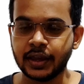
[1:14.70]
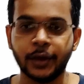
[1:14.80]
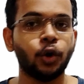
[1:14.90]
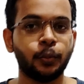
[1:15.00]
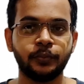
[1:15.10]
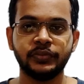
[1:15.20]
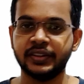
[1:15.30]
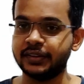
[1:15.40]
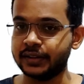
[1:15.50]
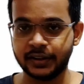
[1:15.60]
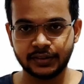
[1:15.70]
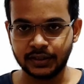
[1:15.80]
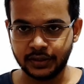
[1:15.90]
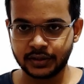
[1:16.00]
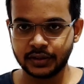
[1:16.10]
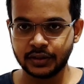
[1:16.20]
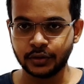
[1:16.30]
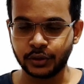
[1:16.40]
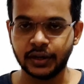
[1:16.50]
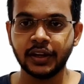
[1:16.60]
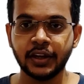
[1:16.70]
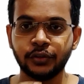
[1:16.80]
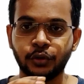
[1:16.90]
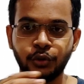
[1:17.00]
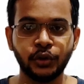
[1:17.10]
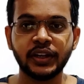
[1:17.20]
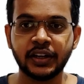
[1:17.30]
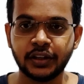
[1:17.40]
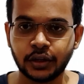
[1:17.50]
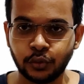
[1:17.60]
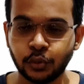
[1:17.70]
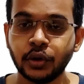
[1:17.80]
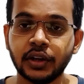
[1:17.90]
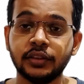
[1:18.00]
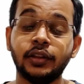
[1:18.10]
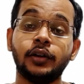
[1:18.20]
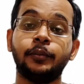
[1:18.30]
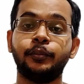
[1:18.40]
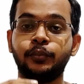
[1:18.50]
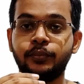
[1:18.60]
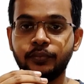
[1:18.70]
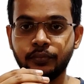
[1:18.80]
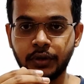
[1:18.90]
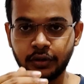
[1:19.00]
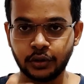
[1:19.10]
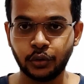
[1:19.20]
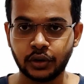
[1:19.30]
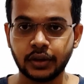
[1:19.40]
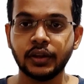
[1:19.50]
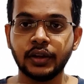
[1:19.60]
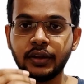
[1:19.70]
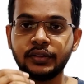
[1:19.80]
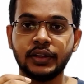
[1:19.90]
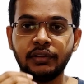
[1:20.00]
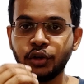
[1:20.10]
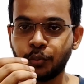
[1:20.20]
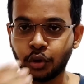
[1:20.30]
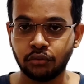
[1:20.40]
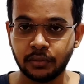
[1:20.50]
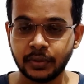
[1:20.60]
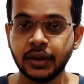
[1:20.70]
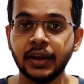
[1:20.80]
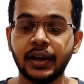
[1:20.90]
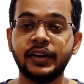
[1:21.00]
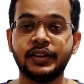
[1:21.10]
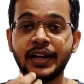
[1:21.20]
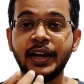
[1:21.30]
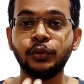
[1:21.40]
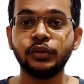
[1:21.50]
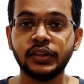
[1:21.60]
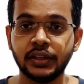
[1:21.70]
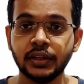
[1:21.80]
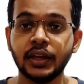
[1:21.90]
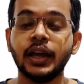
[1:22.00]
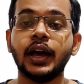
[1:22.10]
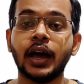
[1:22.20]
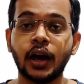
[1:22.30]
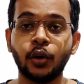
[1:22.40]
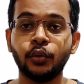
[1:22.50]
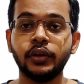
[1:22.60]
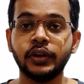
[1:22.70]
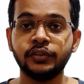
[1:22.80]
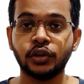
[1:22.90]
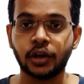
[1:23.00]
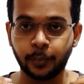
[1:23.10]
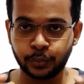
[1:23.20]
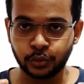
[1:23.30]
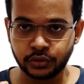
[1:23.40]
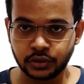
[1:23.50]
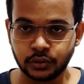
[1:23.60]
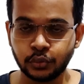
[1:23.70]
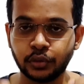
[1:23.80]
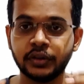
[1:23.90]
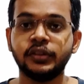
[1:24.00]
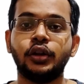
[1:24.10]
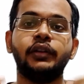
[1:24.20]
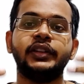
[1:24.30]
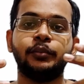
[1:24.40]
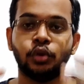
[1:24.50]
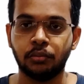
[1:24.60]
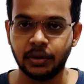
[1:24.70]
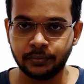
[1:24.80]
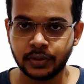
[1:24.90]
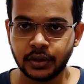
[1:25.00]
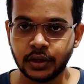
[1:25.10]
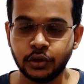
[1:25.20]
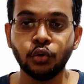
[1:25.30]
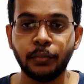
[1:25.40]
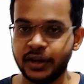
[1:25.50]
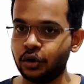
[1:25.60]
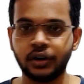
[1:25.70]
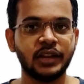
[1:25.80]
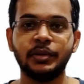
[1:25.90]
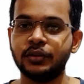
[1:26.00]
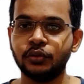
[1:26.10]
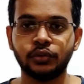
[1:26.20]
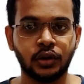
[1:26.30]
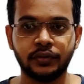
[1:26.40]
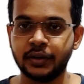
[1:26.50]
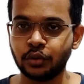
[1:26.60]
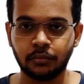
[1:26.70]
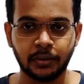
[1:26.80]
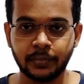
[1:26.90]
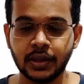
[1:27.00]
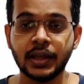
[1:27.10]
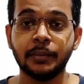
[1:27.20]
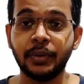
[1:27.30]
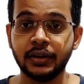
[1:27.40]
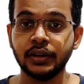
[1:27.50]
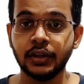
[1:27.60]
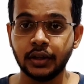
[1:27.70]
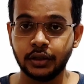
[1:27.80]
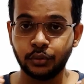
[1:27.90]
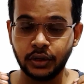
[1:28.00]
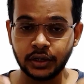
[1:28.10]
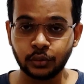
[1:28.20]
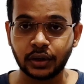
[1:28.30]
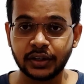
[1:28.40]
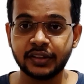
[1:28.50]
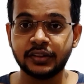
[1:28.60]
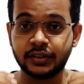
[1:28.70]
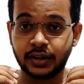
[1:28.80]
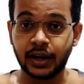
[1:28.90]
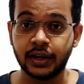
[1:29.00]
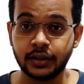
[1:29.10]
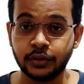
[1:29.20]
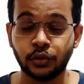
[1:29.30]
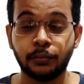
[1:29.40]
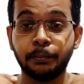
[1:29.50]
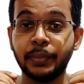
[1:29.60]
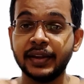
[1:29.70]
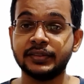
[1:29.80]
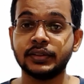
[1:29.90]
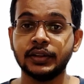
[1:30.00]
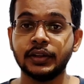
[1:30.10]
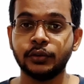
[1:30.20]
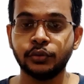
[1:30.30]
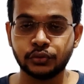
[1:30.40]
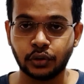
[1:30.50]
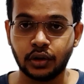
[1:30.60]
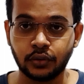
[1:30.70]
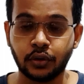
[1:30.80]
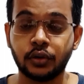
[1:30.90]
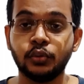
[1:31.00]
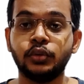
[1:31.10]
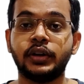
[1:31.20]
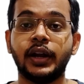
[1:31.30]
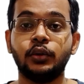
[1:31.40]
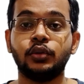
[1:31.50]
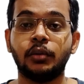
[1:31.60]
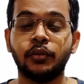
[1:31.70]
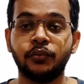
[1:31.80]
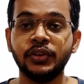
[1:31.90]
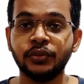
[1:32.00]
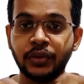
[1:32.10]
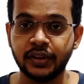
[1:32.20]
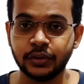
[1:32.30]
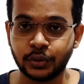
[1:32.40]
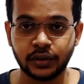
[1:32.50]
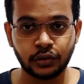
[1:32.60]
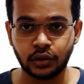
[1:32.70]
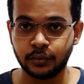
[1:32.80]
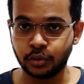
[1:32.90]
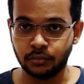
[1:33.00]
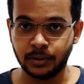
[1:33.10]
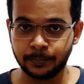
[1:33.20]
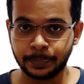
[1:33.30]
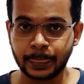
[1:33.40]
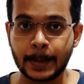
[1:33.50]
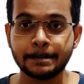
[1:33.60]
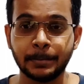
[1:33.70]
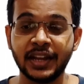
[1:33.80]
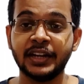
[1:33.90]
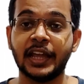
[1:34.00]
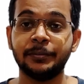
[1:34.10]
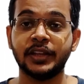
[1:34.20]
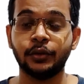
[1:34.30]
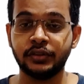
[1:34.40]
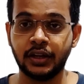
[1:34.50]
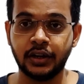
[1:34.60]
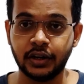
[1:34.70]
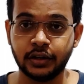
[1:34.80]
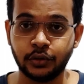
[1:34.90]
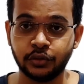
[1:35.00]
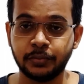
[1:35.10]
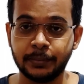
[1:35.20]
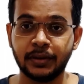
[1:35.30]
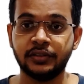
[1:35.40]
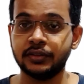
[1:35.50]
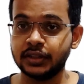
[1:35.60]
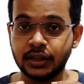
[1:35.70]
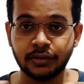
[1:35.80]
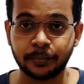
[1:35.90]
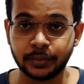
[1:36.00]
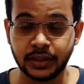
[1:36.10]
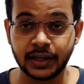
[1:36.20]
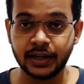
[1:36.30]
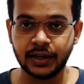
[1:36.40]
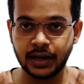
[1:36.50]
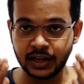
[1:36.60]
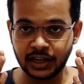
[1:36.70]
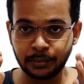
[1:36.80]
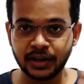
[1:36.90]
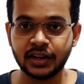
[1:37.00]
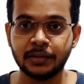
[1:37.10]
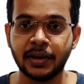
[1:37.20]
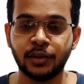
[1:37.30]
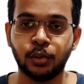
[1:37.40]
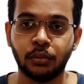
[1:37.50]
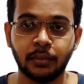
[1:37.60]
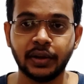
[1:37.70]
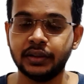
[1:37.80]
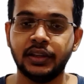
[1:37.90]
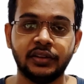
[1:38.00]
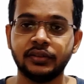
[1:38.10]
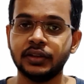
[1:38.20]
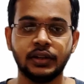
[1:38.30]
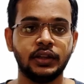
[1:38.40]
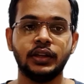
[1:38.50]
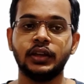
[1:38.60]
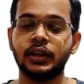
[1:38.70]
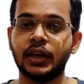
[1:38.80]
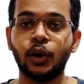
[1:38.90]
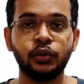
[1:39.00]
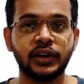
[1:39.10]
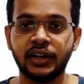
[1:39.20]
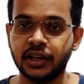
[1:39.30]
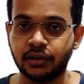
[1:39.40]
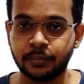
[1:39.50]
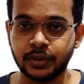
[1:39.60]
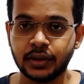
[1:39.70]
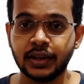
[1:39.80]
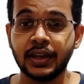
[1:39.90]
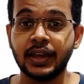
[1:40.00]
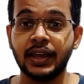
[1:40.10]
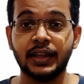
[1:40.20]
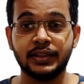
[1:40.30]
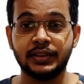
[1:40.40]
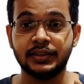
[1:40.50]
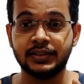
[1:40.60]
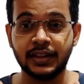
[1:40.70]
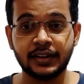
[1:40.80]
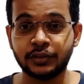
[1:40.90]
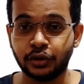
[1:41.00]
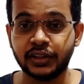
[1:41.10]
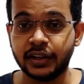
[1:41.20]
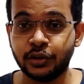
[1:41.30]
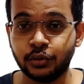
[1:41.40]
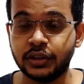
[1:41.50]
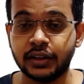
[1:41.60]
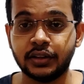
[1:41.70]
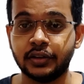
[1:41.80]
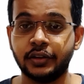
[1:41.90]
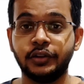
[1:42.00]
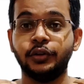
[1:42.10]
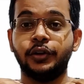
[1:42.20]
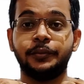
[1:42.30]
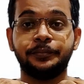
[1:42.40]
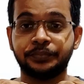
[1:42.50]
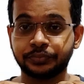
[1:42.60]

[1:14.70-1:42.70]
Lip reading: I hope that is clear. Okay, so during an interview, the interviewer is giving you a problem and trying to see how is your approach towards solving that problem. You may not be able to solve that problem, but you need to at least try your best to solve, or to try to come up with ways you can solve the problem. Many times I have seen in interviews, people just give up. They get intimidated by the problem and they just outright give up. And that's not the attitude that your